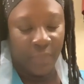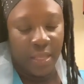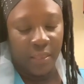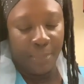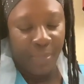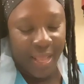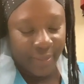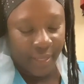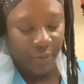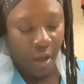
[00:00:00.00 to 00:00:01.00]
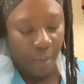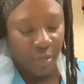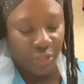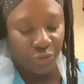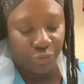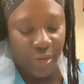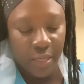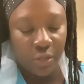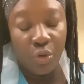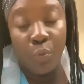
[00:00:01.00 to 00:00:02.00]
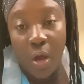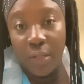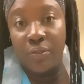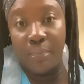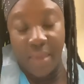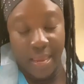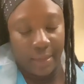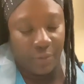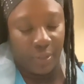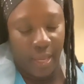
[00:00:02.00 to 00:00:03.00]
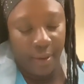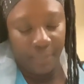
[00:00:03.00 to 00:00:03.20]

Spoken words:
Depends on how much drink you want to make. Okay?